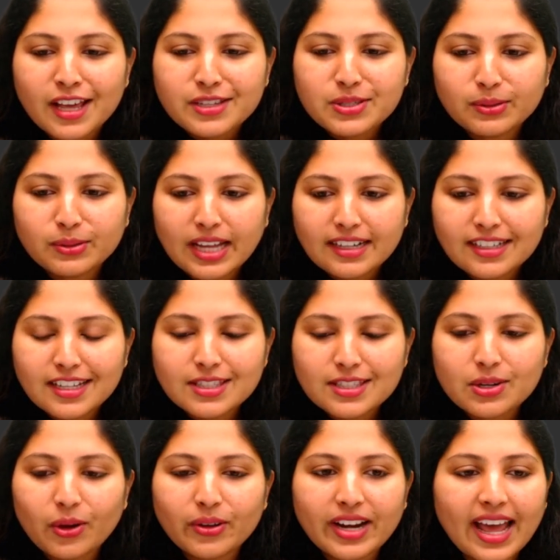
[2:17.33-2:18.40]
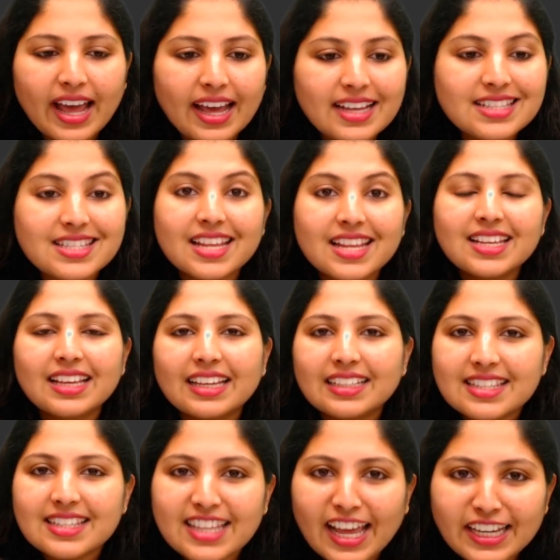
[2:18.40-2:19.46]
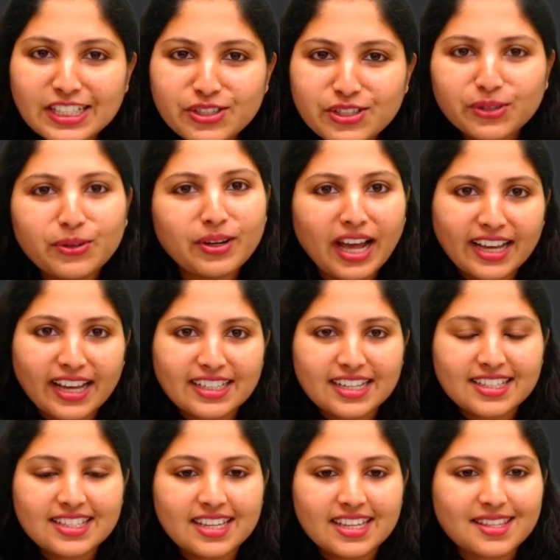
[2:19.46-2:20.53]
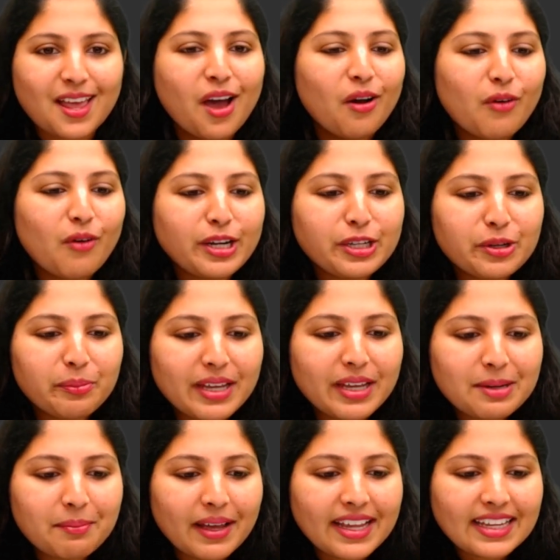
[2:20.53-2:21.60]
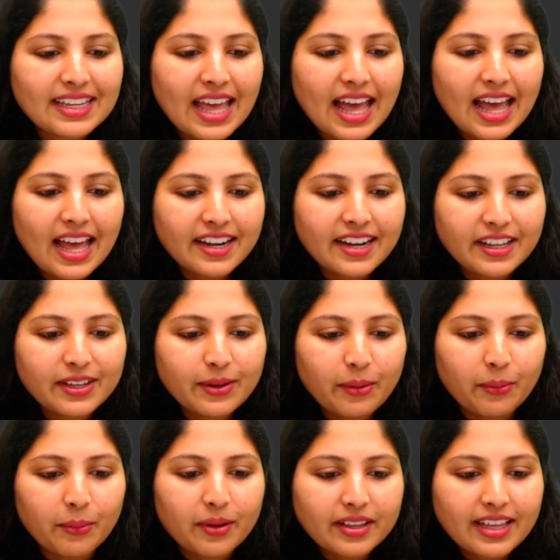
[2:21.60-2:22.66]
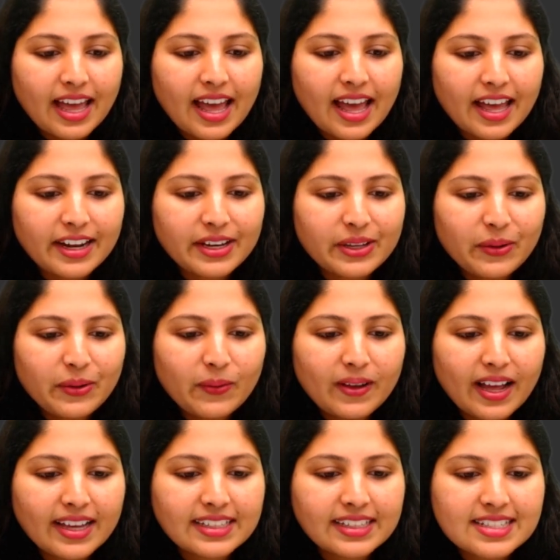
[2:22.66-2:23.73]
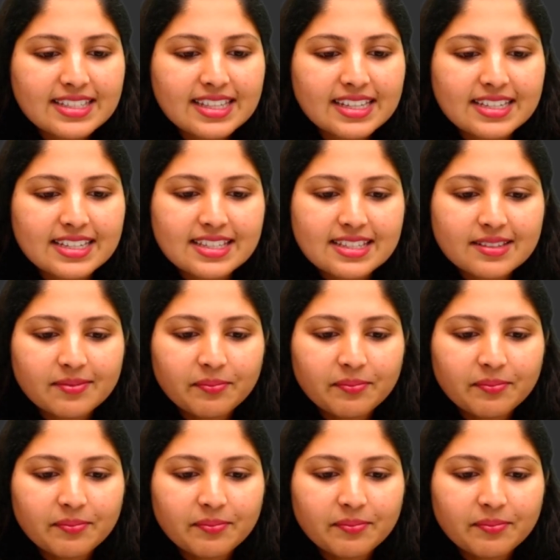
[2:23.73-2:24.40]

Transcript: So that is known as cytokinesis. What do you mean by karyokinesis?